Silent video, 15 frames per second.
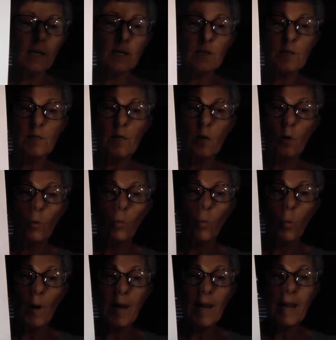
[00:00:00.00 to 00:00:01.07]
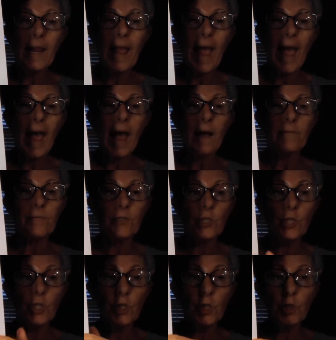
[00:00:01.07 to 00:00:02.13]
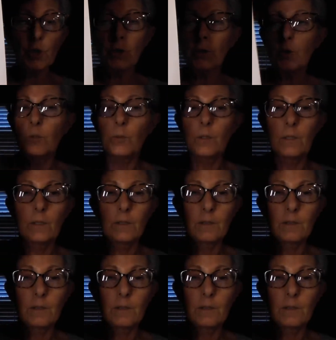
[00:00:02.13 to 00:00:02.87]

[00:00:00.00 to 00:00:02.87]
is we have to